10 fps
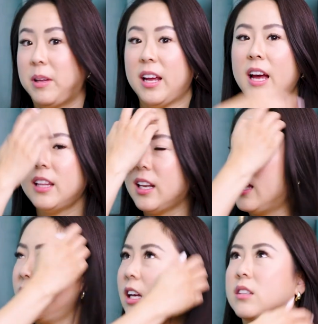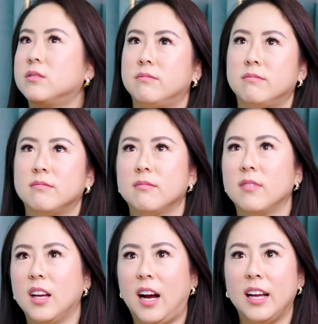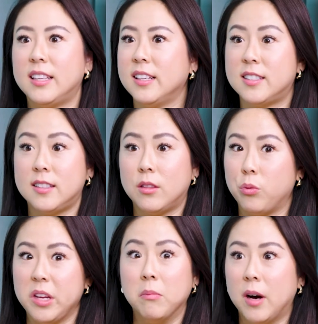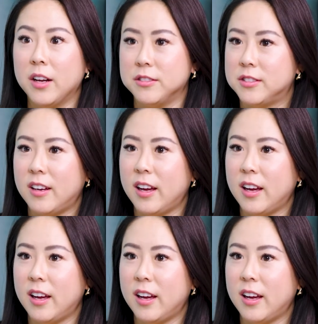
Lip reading: I had that like I say 3 months.